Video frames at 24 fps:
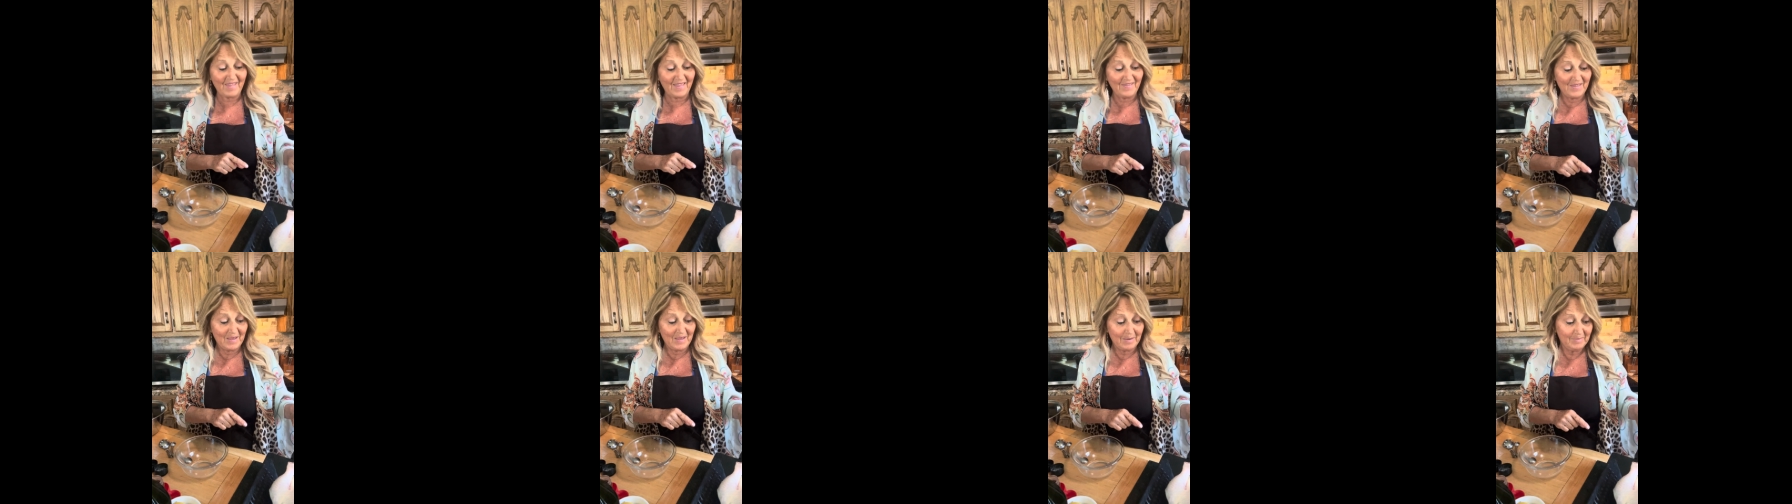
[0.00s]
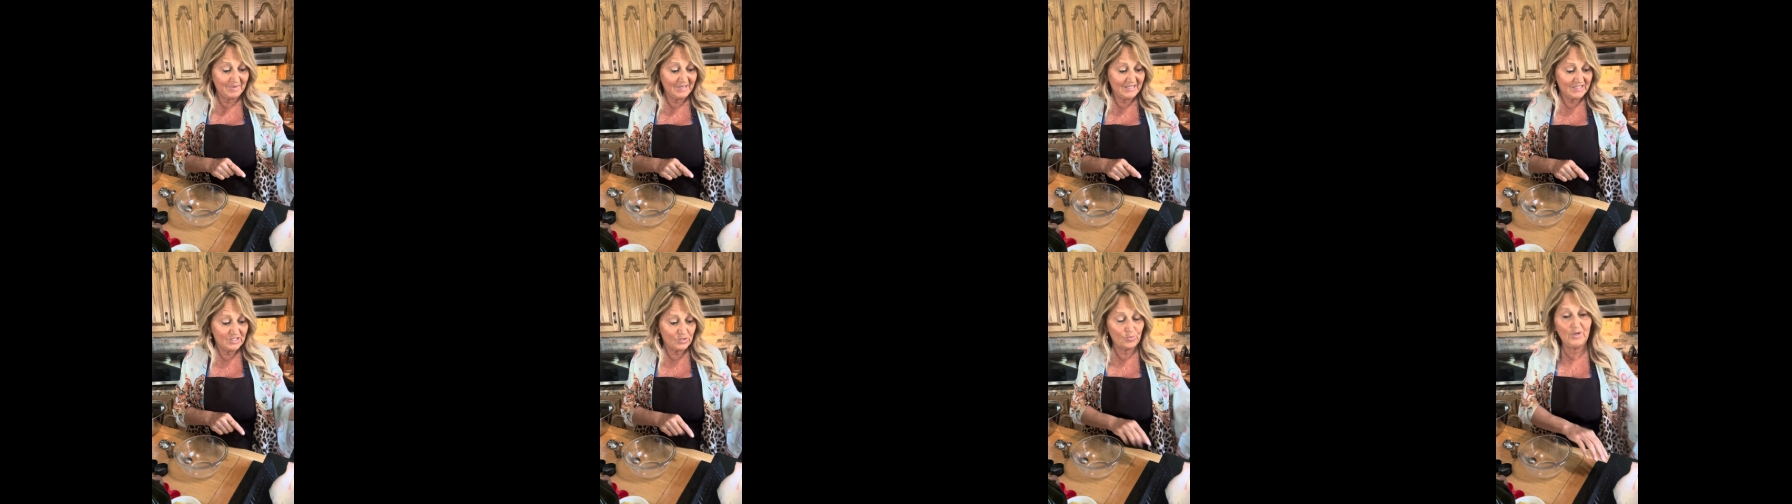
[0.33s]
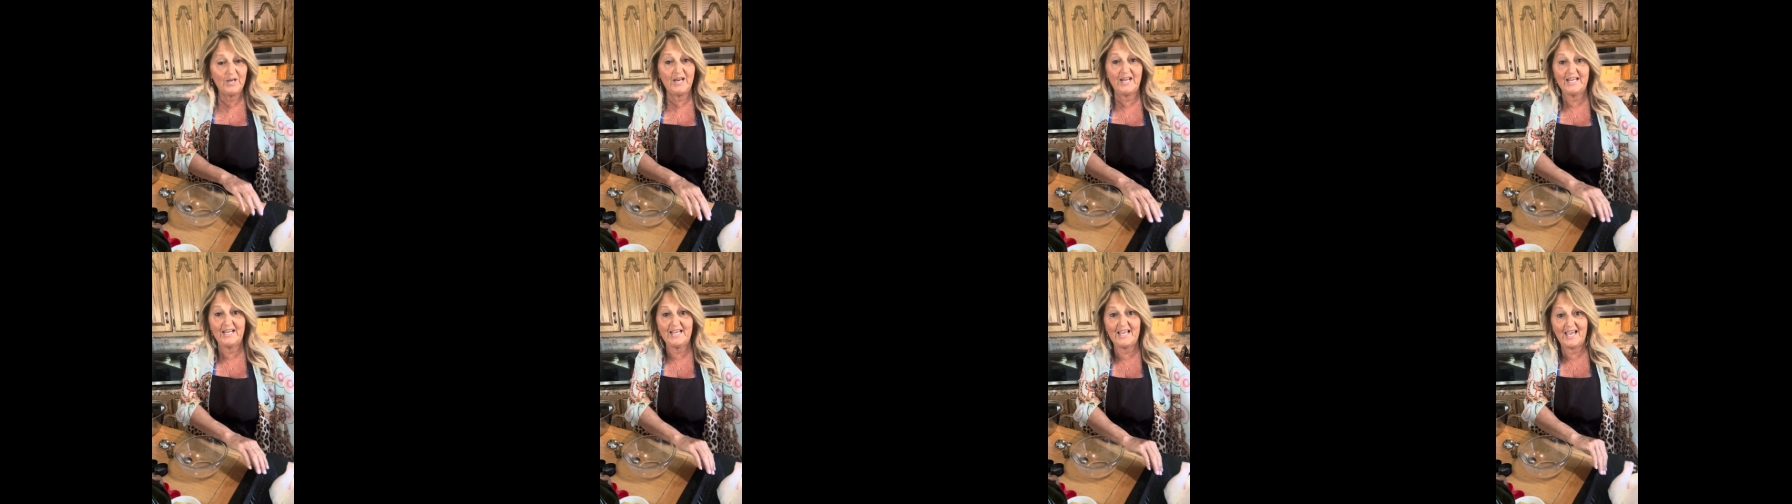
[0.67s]
That means when
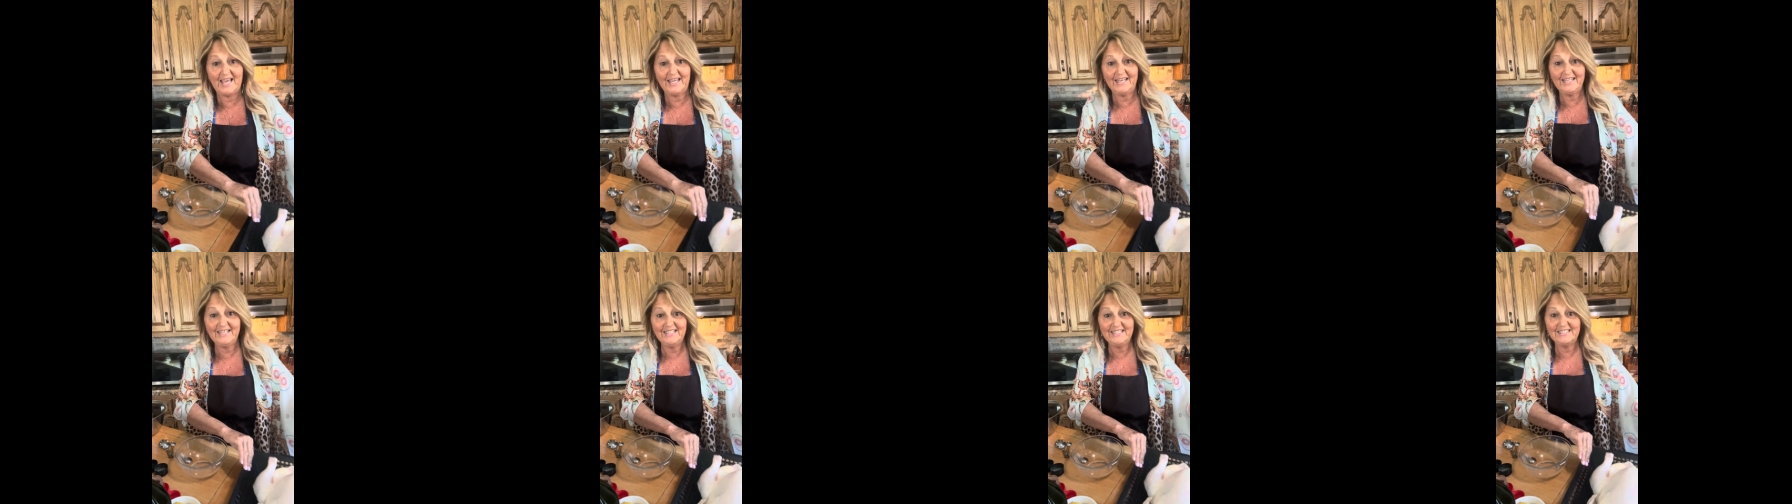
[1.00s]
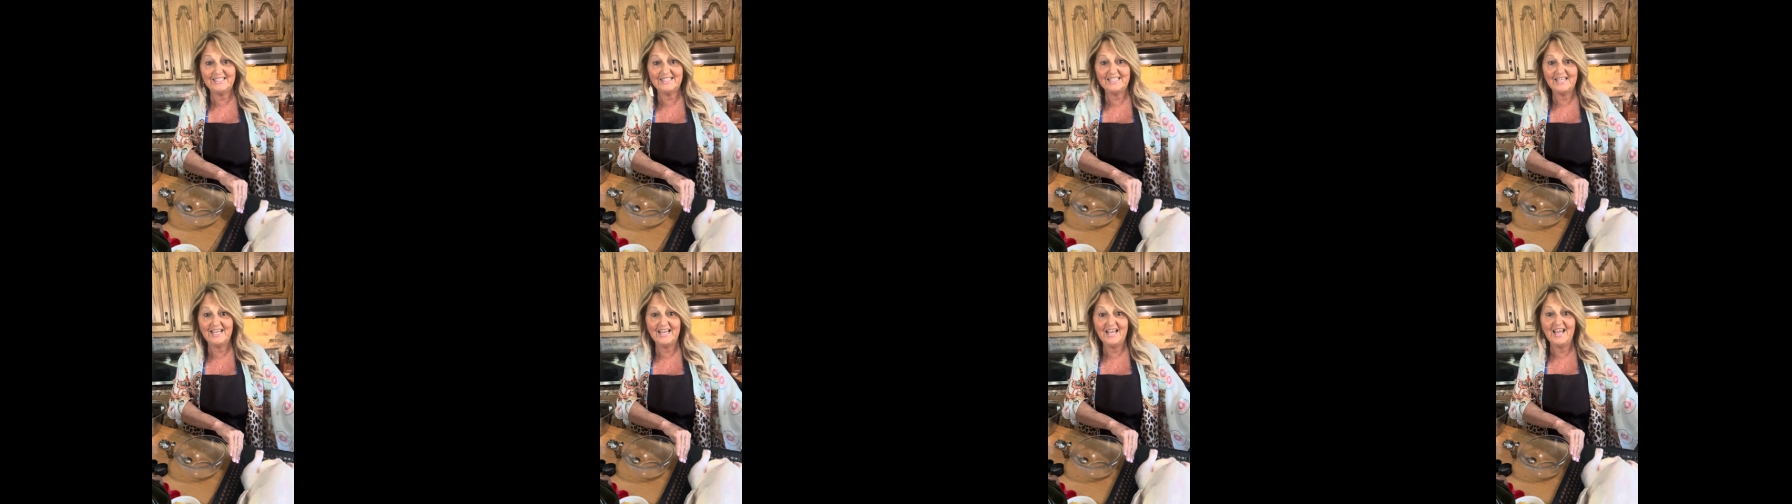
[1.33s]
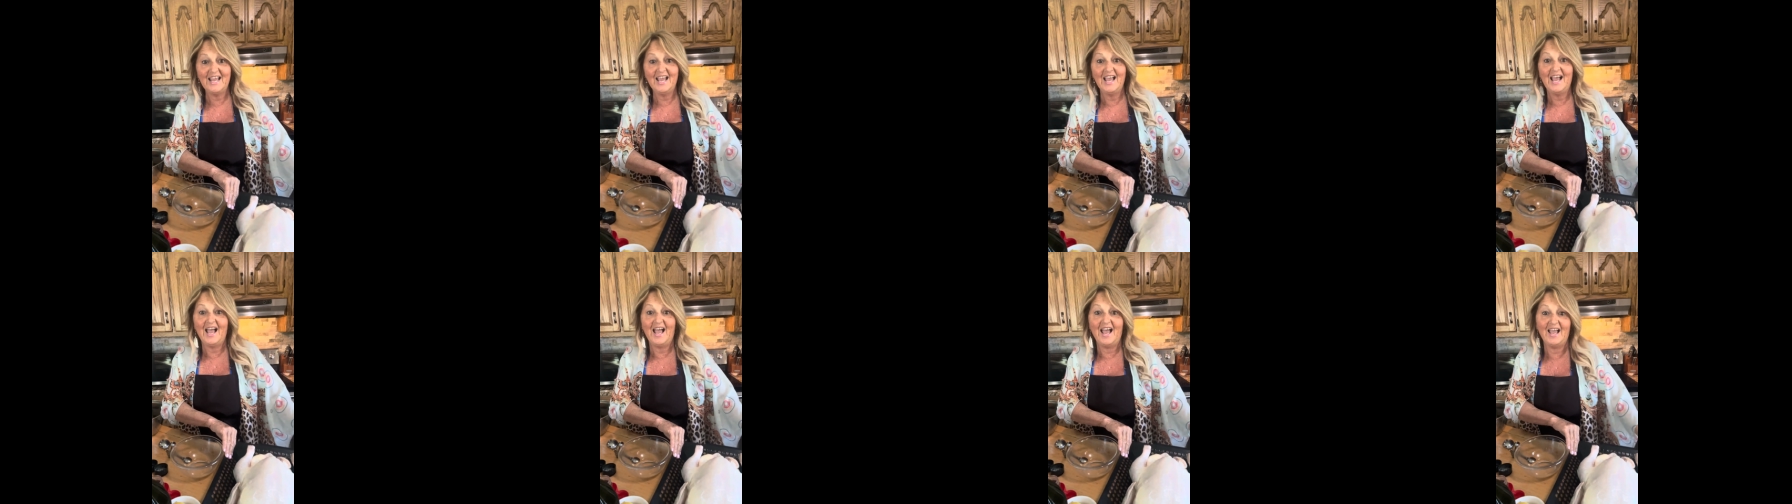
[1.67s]
I got it,
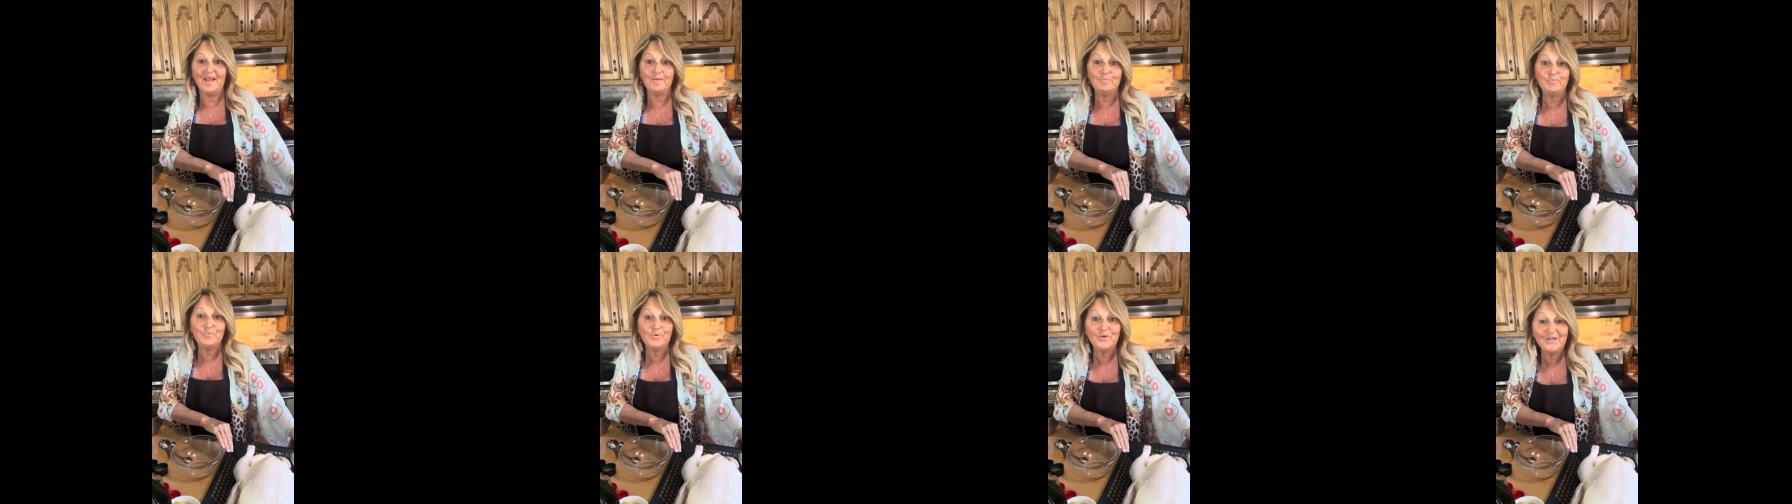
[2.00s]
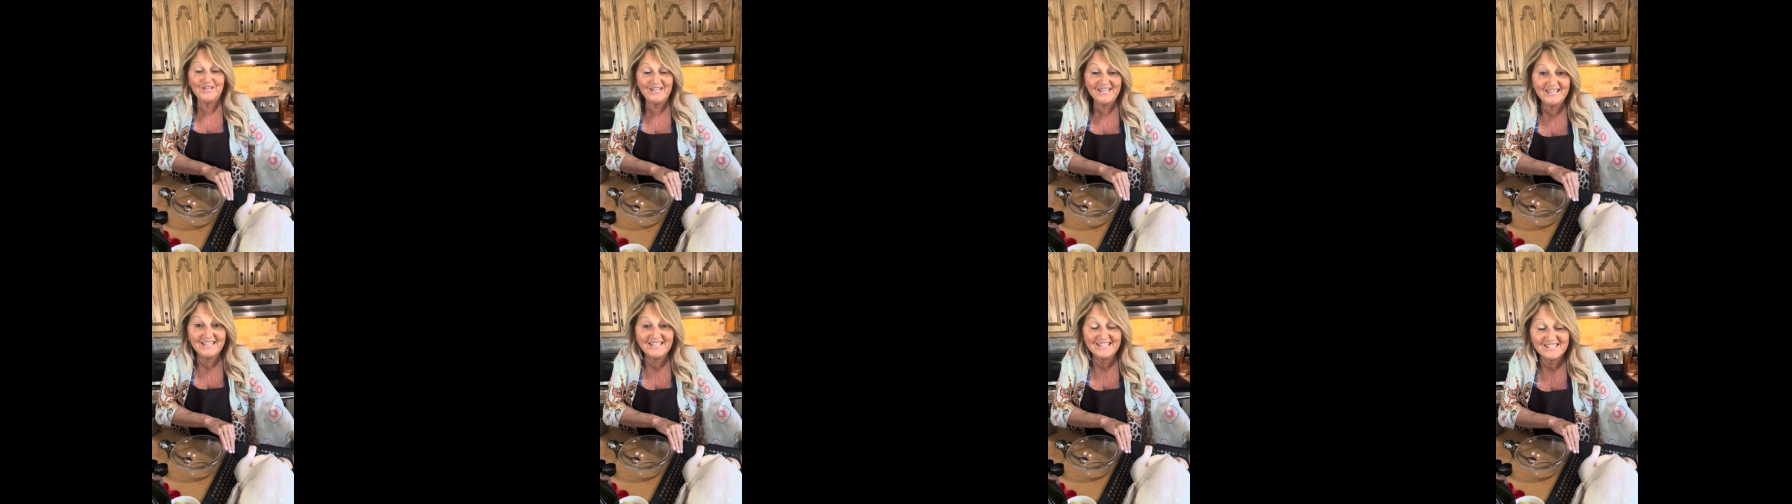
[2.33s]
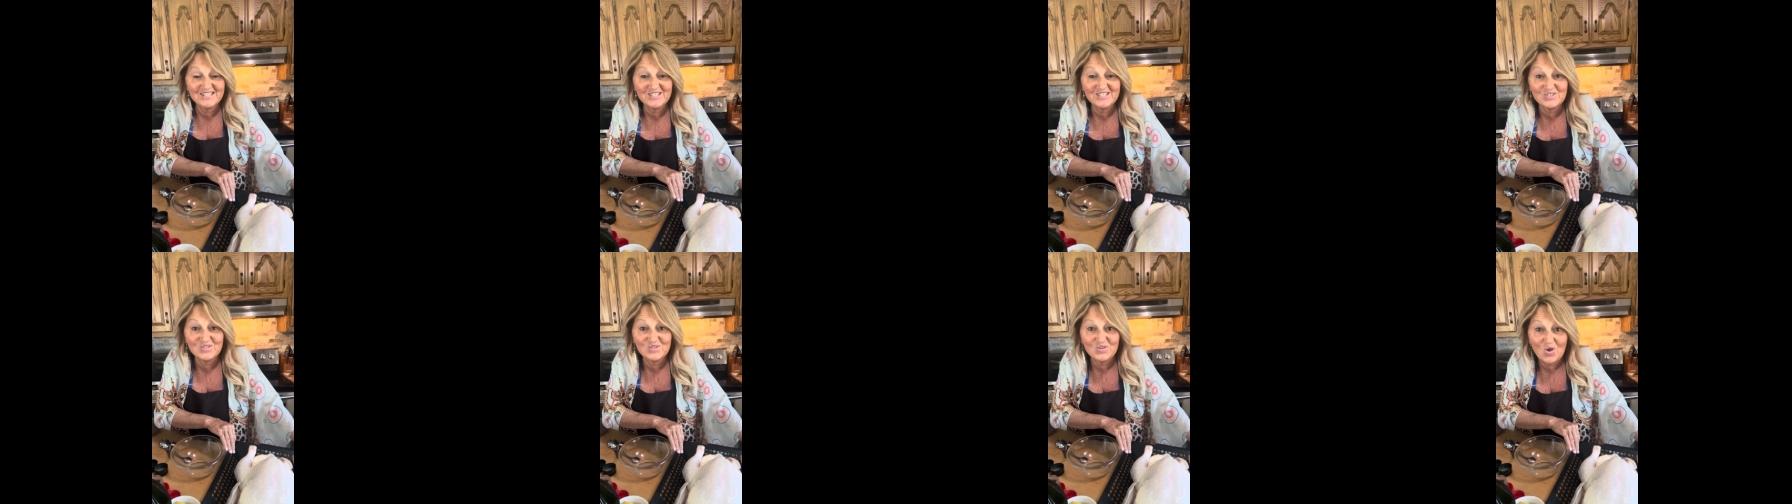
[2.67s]
I put it in
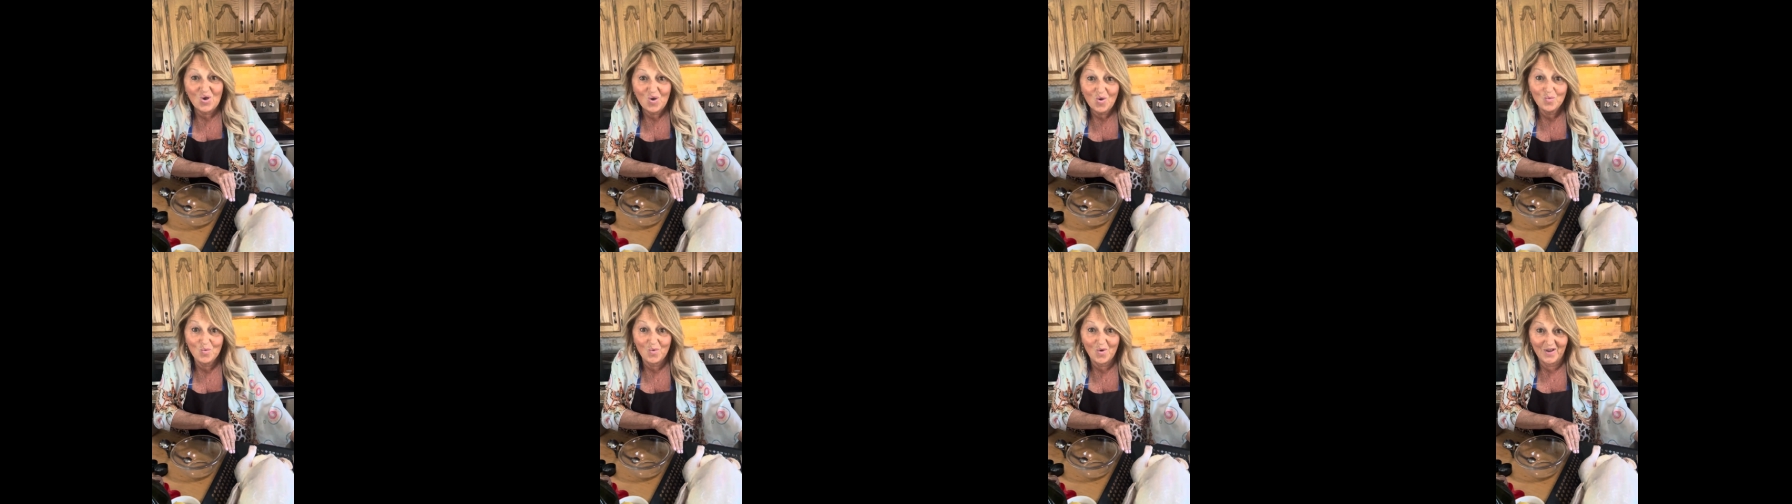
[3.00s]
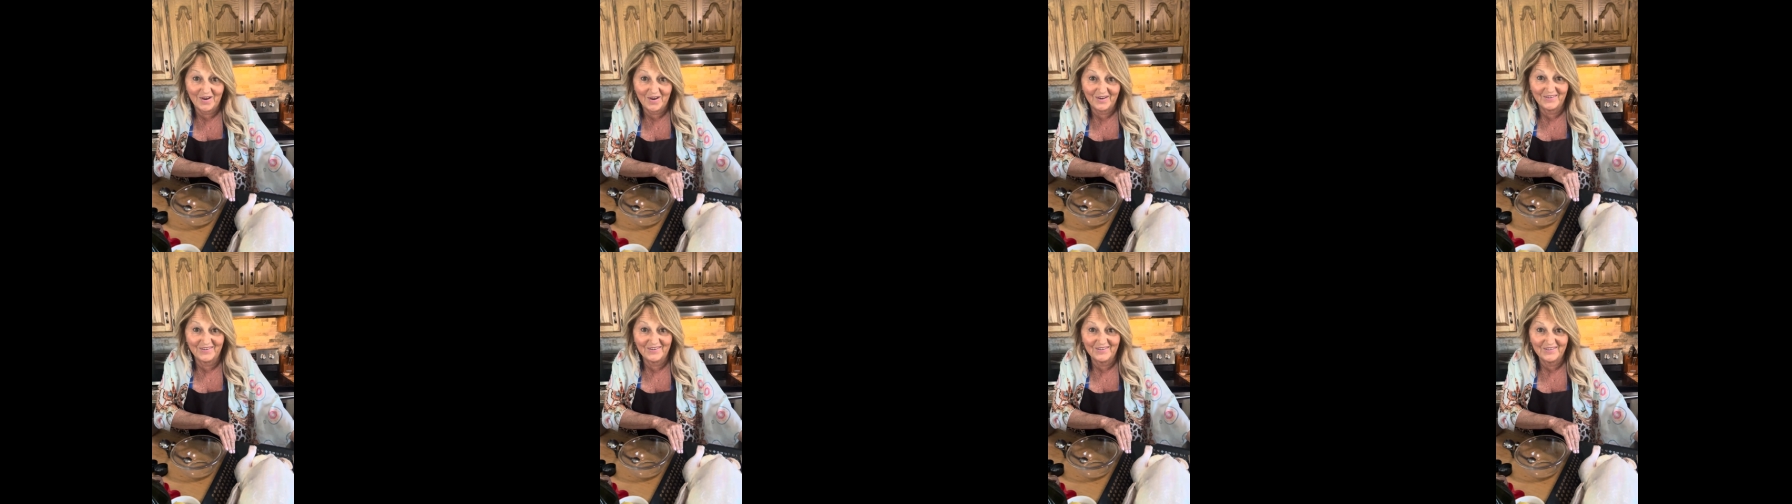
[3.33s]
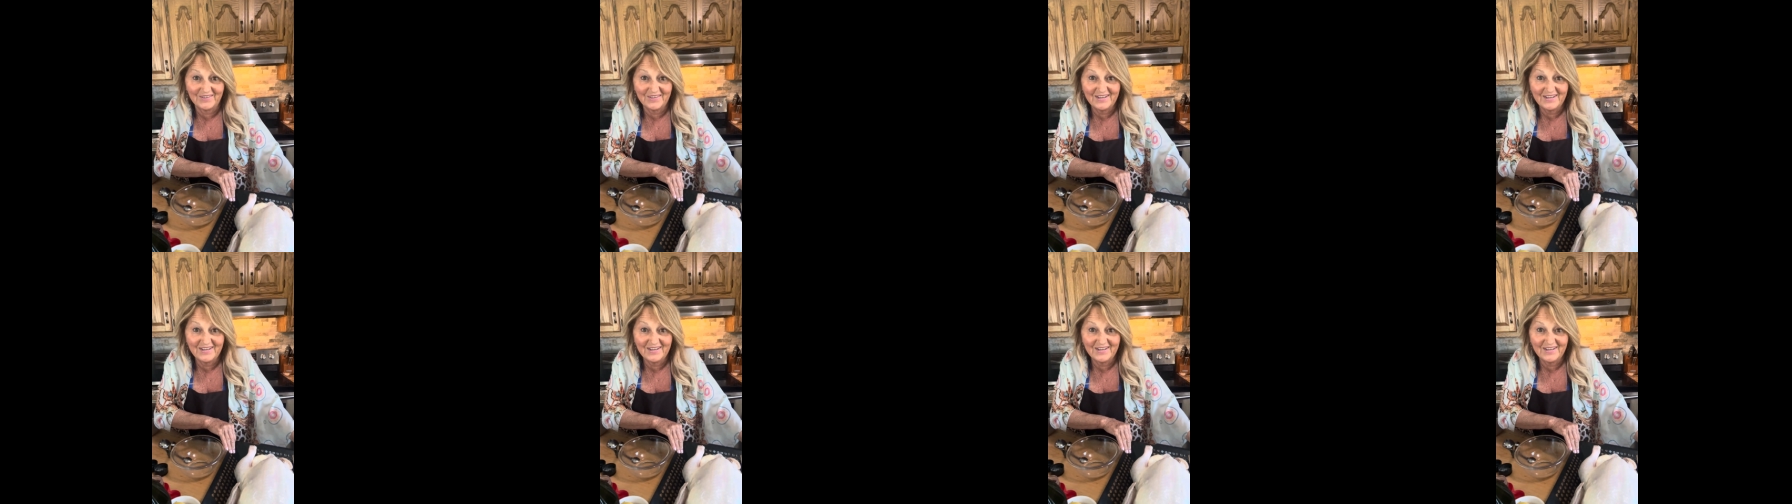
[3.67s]
salt water